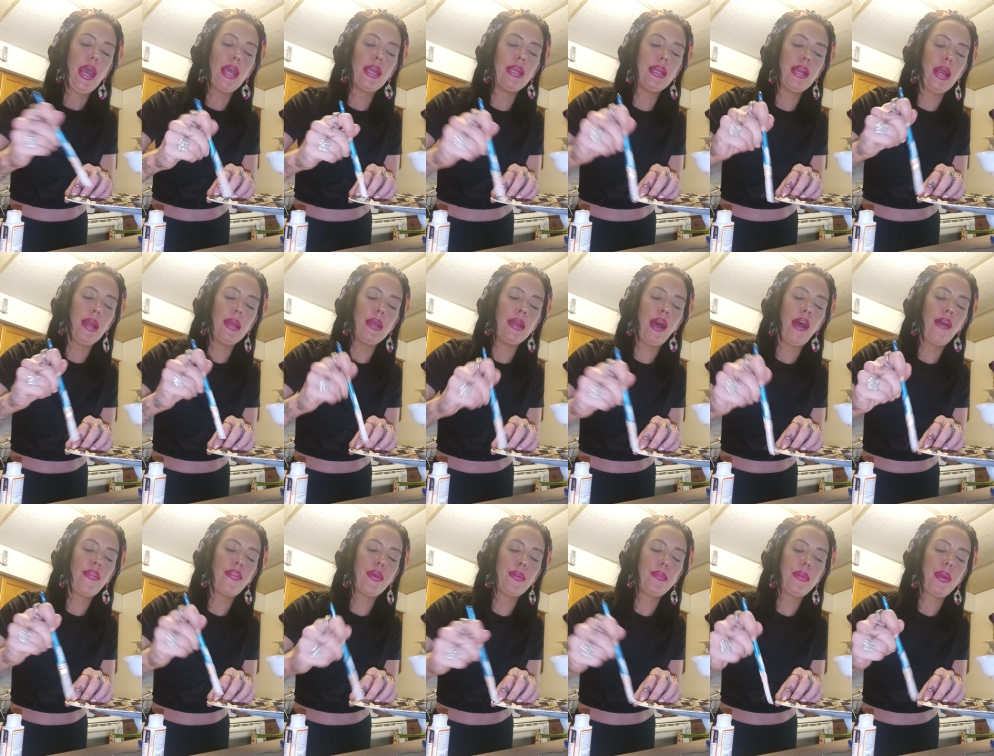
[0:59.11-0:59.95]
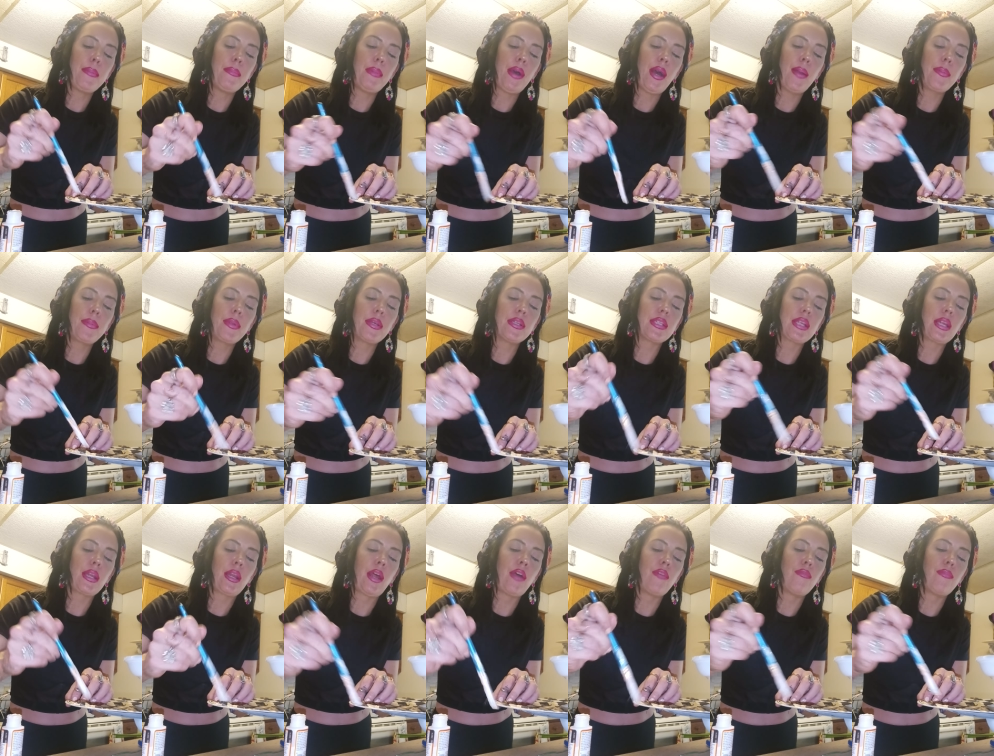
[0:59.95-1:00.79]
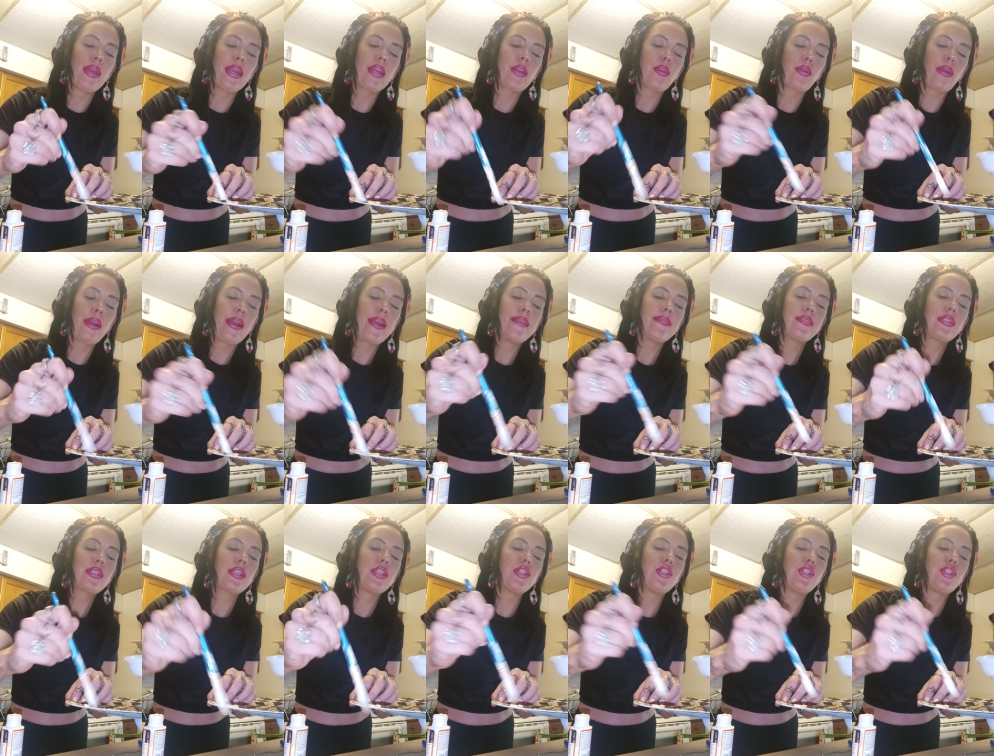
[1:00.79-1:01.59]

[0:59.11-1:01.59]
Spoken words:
and not that my mom doesn't love my crafts